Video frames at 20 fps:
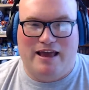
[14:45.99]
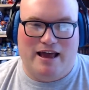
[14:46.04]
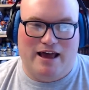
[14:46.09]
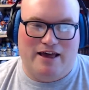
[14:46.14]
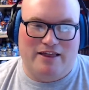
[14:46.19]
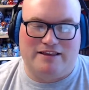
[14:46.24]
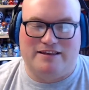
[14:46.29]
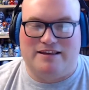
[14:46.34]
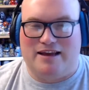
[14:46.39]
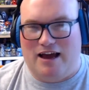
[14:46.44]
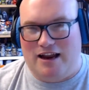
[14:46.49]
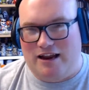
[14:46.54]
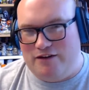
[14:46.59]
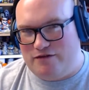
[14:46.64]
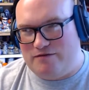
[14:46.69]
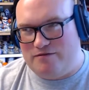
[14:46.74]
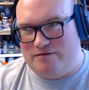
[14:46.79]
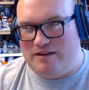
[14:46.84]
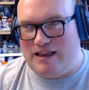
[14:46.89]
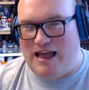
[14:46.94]
and kind
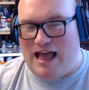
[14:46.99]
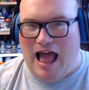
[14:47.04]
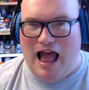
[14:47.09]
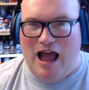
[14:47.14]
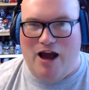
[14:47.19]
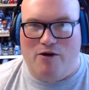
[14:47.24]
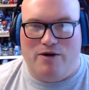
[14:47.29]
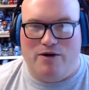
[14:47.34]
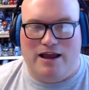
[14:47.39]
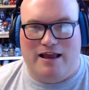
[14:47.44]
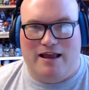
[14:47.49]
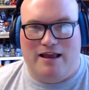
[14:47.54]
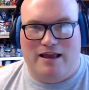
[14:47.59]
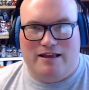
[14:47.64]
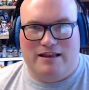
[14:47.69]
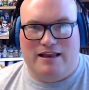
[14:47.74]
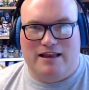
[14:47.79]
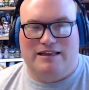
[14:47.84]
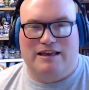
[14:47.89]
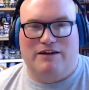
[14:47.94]
of how
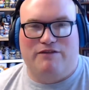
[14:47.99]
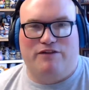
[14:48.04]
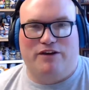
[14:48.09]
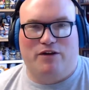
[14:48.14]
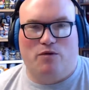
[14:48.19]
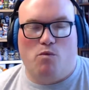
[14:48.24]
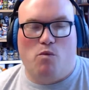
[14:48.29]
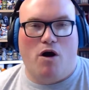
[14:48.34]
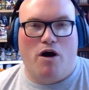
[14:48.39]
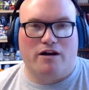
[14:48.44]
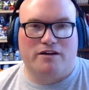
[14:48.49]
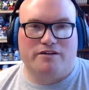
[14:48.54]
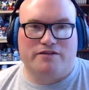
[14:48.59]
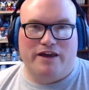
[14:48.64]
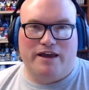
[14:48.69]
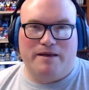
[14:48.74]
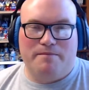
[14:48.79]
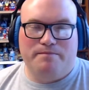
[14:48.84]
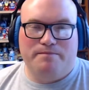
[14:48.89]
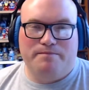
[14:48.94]
it definitely works
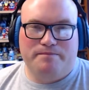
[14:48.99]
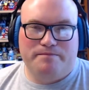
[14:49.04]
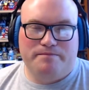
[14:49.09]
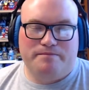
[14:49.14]
for him.